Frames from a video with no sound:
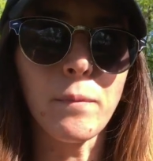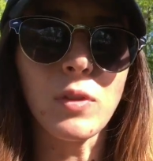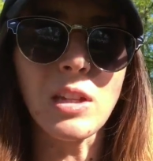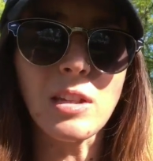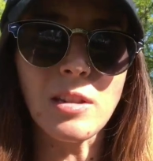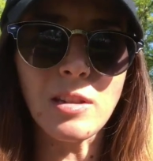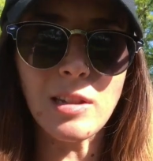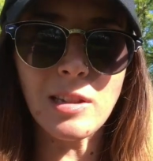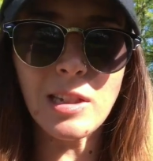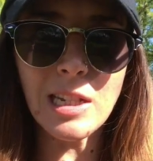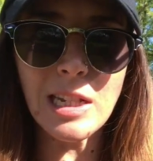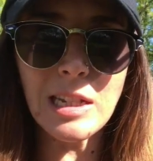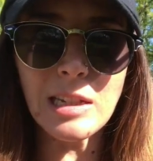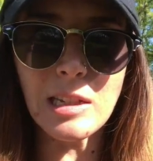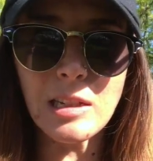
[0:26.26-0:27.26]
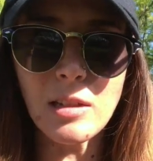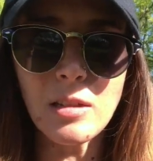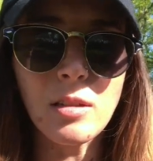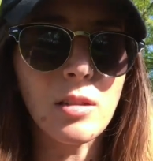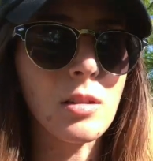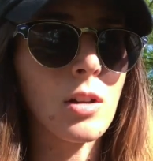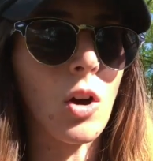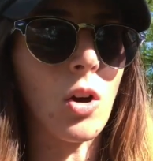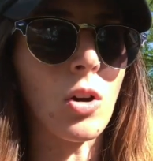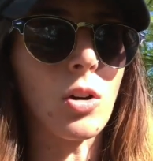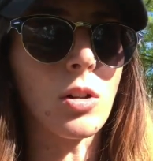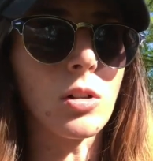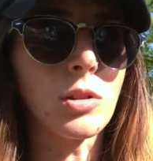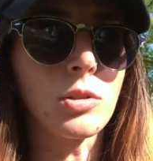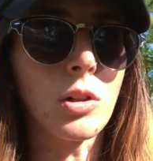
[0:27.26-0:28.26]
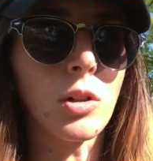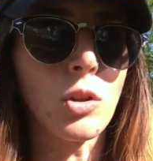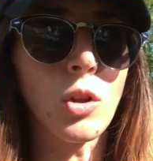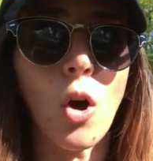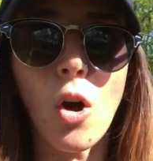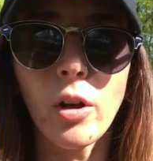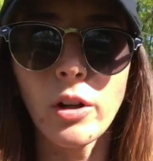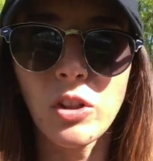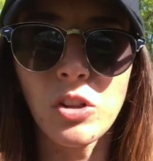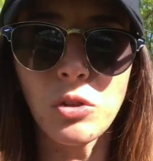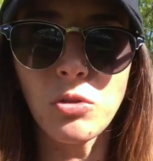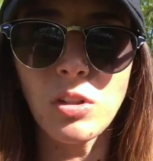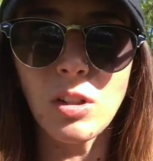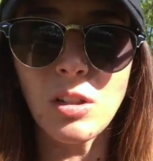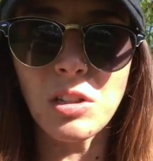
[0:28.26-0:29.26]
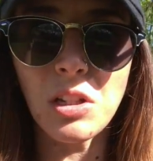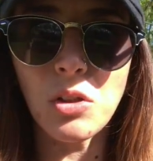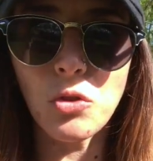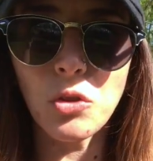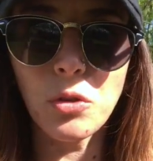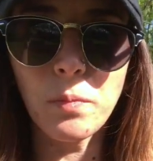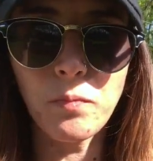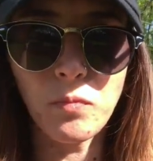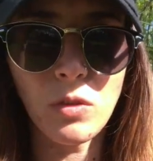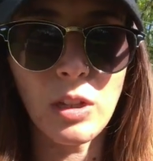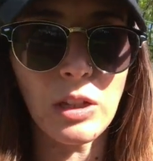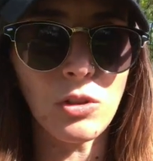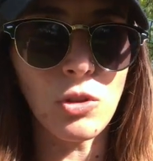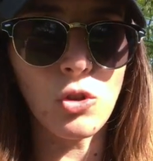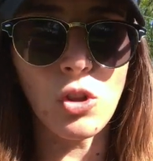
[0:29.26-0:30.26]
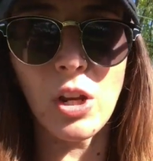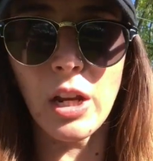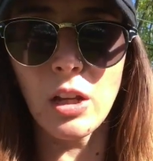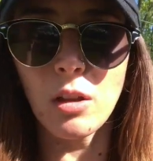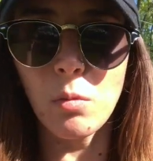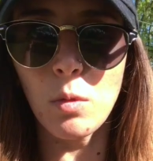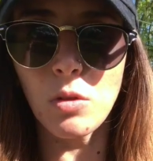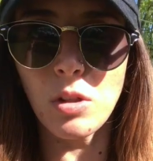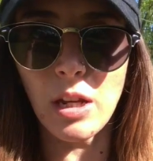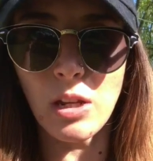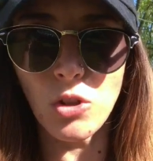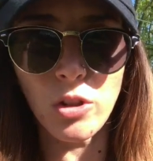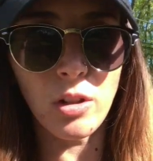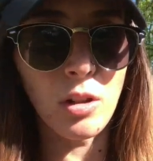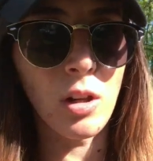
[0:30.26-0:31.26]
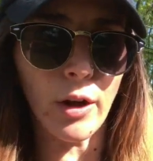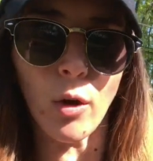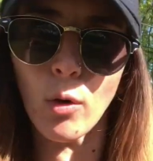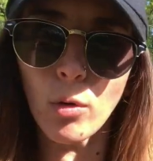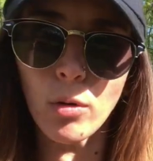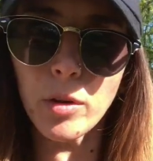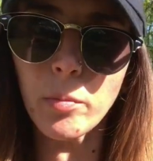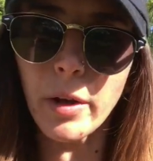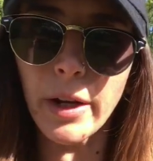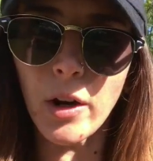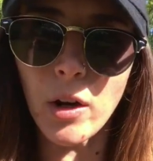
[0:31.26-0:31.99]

these diseases called long QT syndrome. That's a genetic mutation, a hole in my